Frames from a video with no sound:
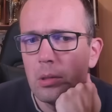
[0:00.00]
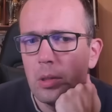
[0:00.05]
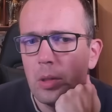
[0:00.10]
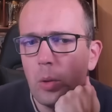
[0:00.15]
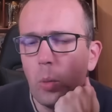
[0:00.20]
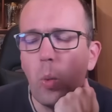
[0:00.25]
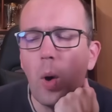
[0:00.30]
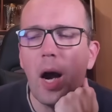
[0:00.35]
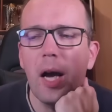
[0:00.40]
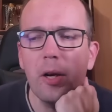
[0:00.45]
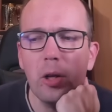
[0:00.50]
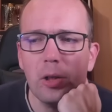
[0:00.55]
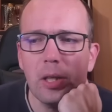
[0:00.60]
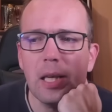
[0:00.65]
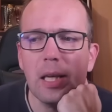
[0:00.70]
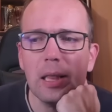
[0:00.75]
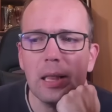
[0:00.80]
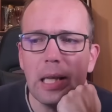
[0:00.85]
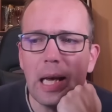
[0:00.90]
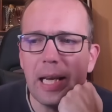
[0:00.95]
Why not
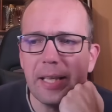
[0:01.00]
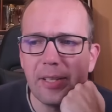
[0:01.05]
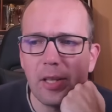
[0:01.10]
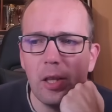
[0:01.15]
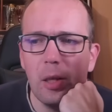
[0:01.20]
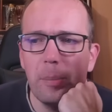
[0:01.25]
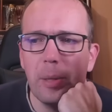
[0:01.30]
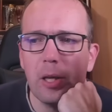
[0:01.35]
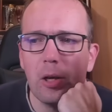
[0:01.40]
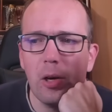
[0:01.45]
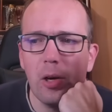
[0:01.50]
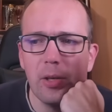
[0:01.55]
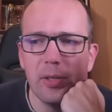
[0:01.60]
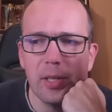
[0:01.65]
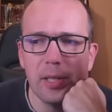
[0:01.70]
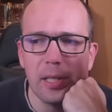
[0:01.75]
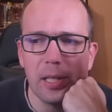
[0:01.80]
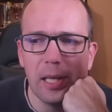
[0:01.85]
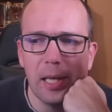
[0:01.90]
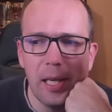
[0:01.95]
in classical? Because
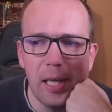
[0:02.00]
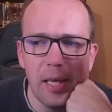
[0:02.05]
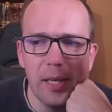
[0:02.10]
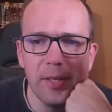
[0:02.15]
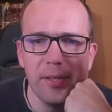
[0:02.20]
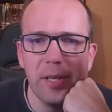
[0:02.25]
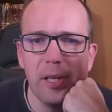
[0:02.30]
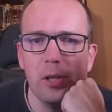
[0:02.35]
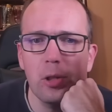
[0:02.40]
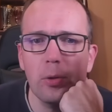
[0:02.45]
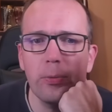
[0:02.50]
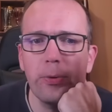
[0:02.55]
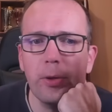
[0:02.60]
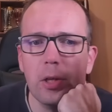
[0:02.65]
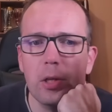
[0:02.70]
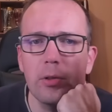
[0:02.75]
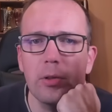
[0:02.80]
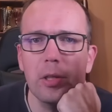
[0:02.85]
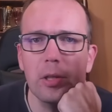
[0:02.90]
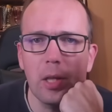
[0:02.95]
it's easy to
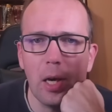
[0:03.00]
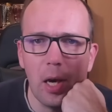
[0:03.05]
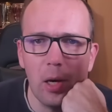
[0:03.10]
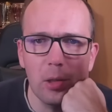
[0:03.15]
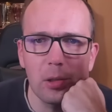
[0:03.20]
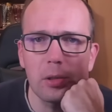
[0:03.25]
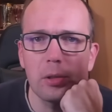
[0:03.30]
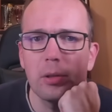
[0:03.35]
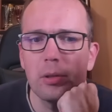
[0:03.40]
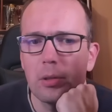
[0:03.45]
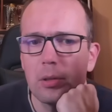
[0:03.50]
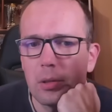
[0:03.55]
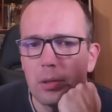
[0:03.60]
figure it out.